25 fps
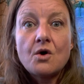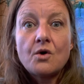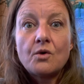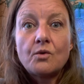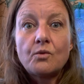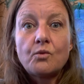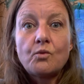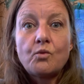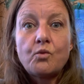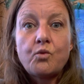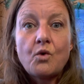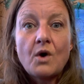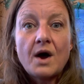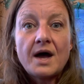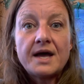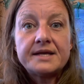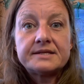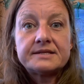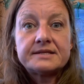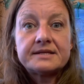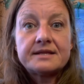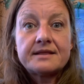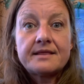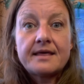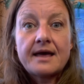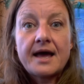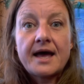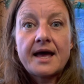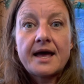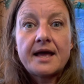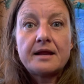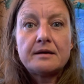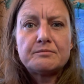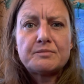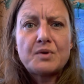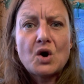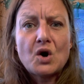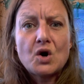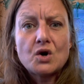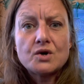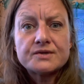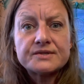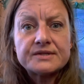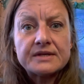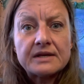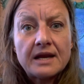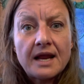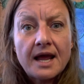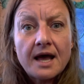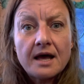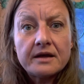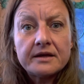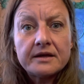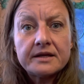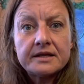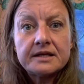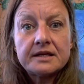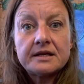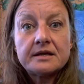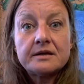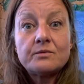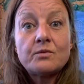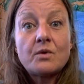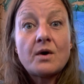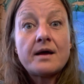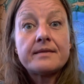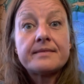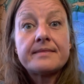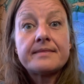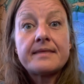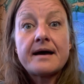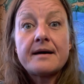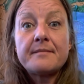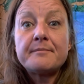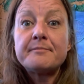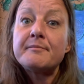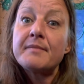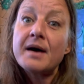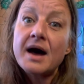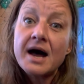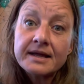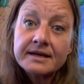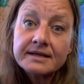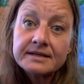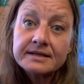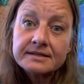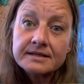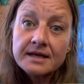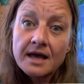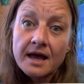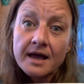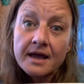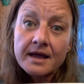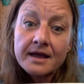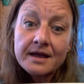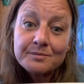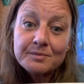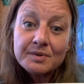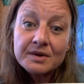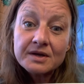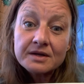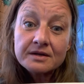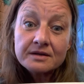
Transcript: what that personality, what that body type,